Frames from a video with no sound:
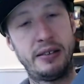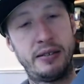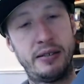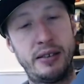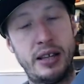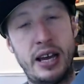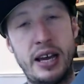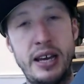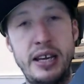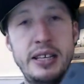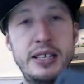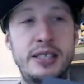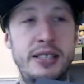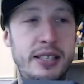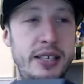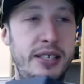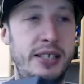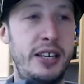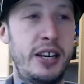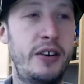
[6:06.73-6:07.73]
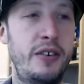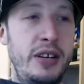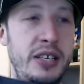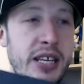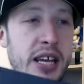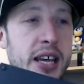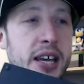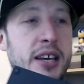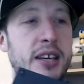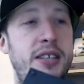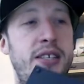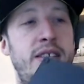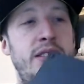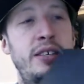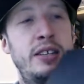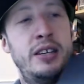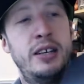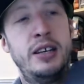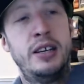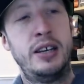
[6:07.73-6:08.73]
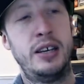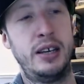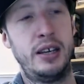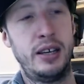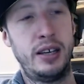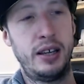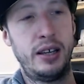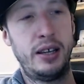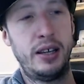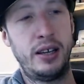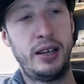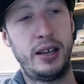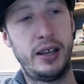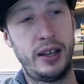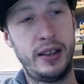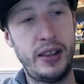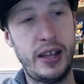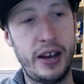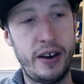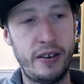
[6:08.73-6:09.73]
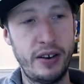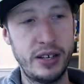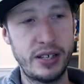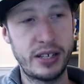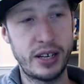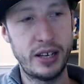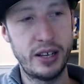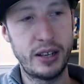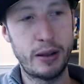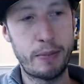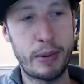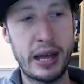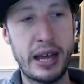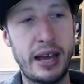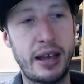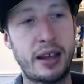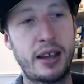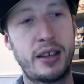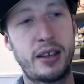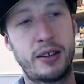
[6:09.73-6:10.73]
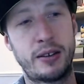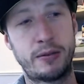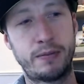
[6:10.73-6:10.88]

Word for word: that is the Series X. And there is uh, the back.